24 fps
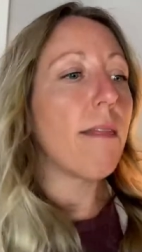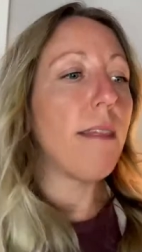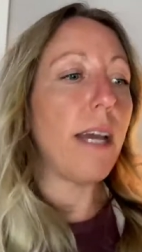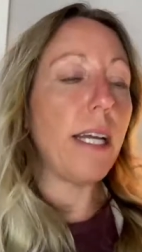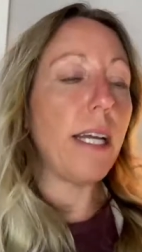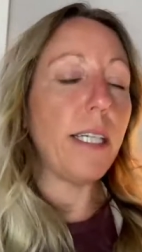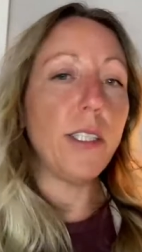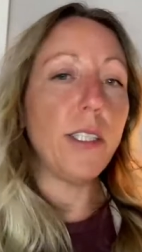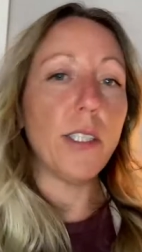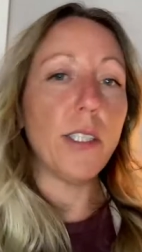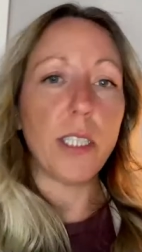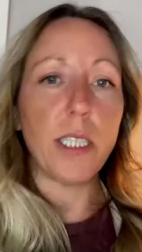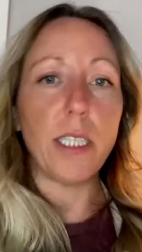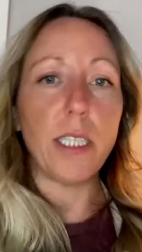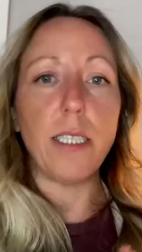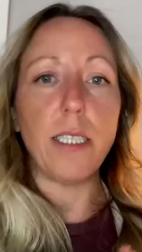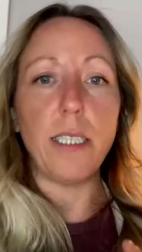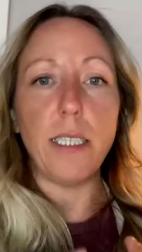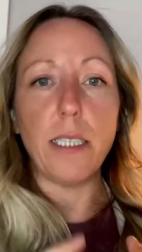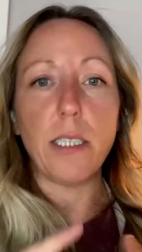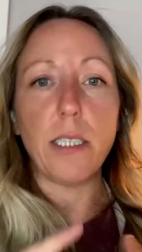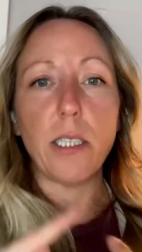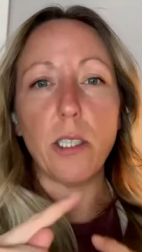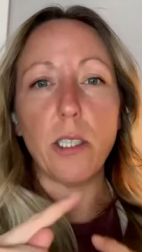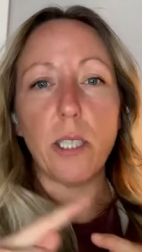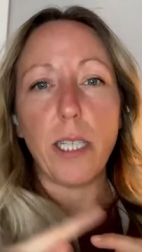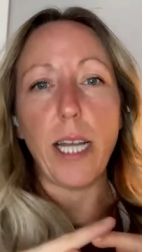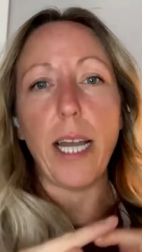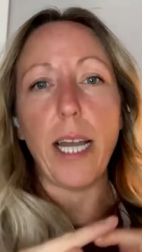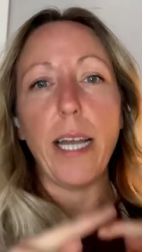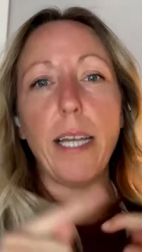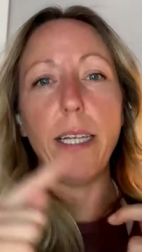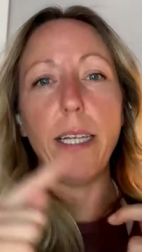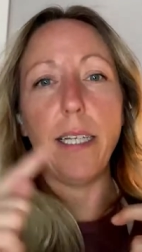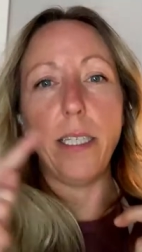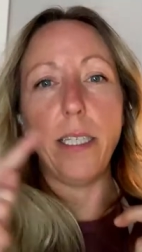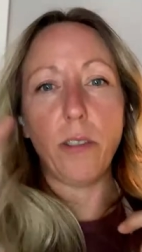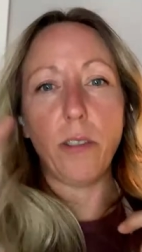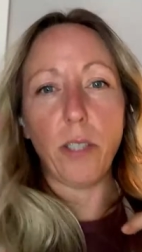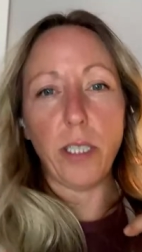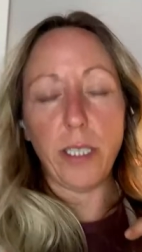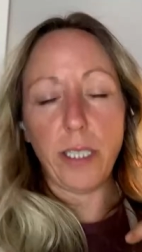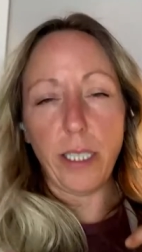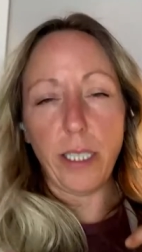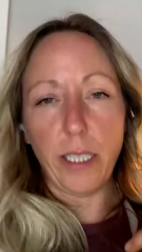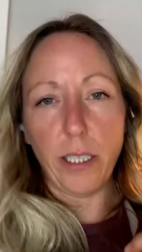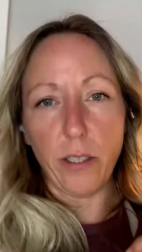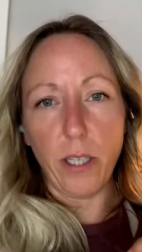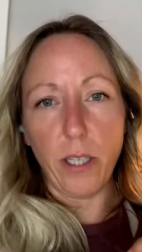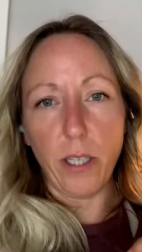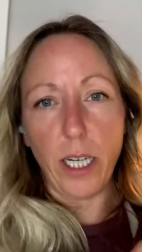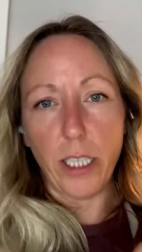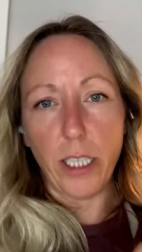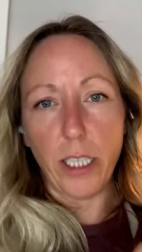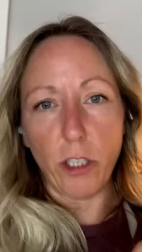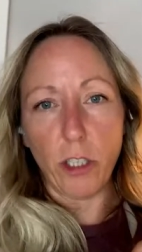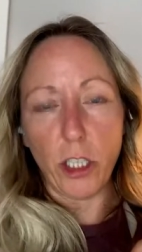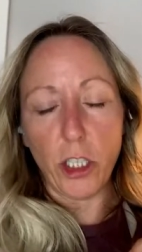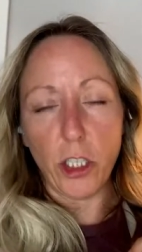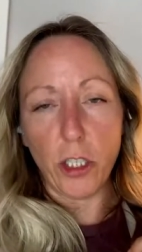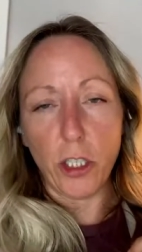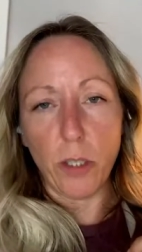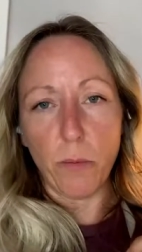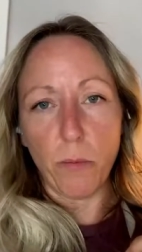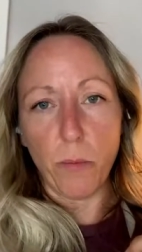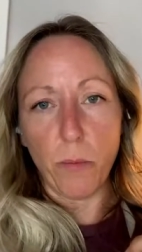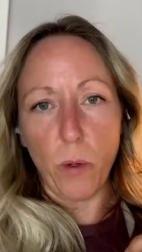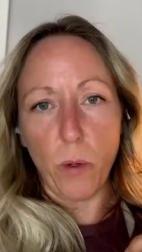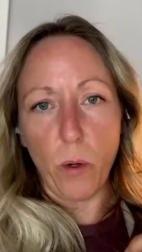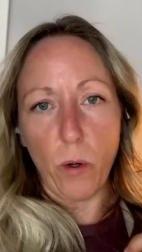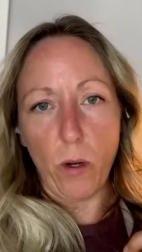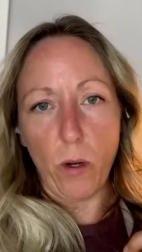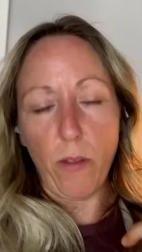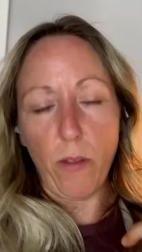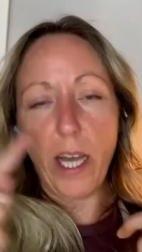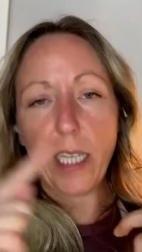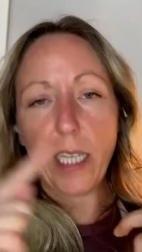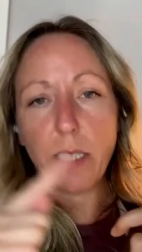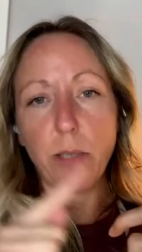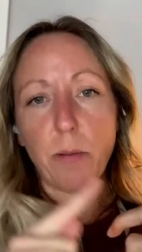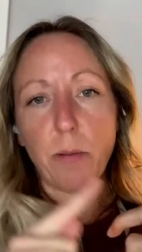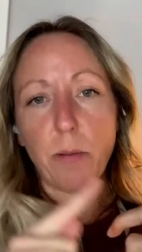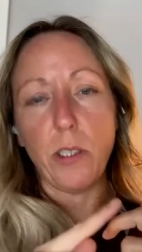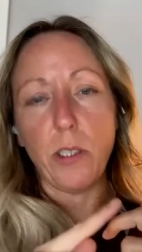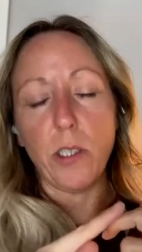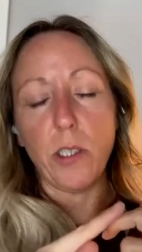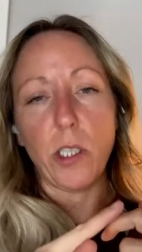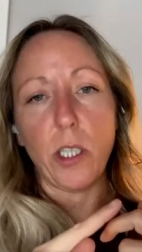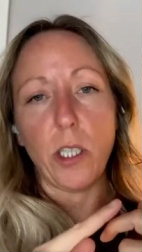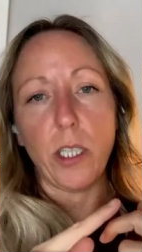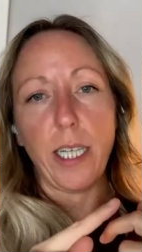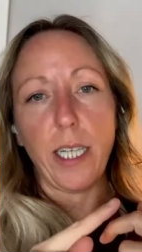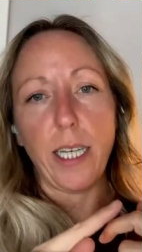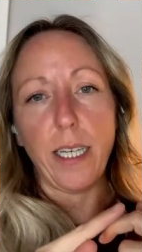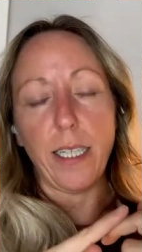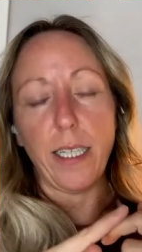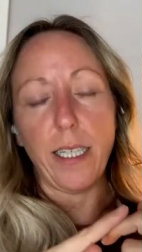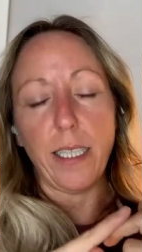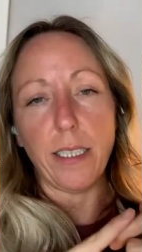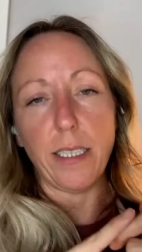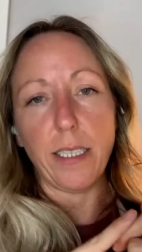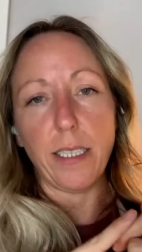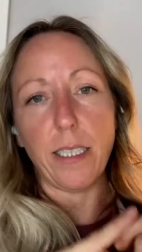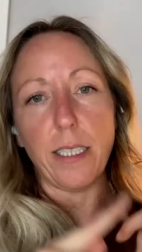then you're going to need to look at increasing your hydration more. That's when you start getting